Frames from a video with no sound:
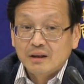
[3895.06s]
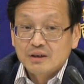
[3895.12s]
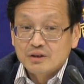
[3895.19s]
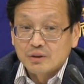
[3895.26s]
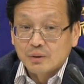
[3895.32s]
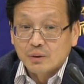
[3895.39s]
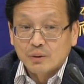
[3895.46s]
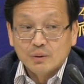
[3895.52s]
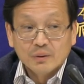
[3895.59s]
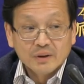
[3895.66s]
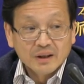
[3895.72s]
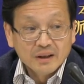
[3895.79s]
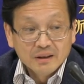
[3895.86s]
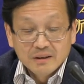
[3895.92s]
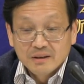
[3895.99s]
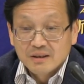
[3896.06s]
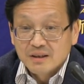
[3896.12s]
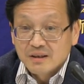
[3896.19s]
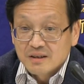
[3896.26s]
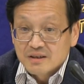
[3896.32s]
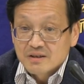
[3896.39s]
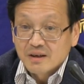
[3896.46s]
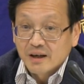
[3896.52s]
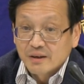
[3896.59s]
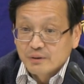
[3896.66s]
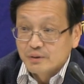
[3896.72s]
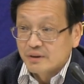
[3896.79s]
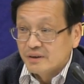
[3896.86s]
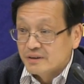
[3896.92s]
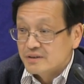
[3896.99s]
So in these
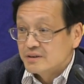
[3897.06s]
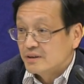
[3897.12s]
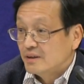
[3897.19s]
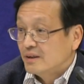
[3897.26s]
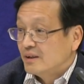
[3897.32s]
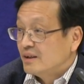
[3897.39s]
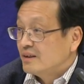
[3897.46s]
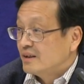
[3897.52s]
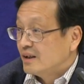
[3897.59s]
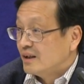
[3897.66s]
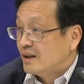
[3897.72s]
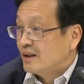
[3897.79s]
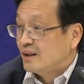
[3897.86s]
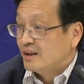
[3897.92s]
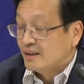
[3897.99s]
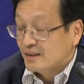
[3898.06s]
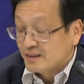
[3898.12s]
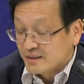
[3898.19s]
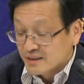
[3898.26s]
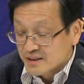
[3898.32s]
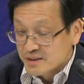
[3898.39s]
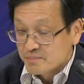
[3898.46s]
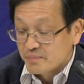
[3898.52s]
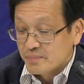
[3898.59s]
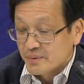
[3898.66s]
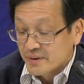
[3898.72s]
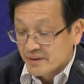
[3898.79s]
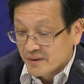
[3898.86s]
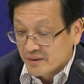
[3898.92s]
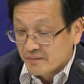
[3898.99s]
countries, it is
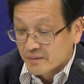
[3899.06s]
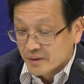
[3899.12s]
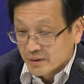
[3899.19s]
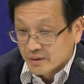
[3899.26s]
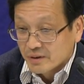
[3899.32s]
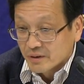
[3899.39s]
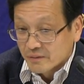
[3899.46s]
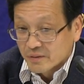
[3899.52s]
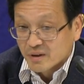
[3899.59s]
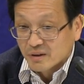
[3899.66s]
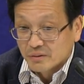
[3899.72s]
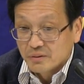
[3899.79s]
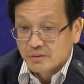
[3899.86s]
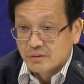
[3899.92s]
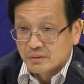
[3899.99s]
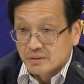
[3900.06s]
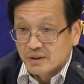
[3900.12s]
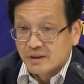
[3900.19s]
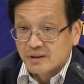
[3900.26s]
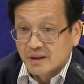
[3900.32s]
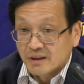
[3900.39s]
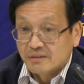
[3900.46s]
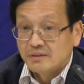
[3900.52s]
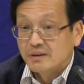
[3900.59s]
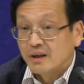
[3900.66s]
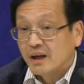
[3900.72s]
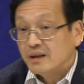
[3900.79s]
very, very difficult to detect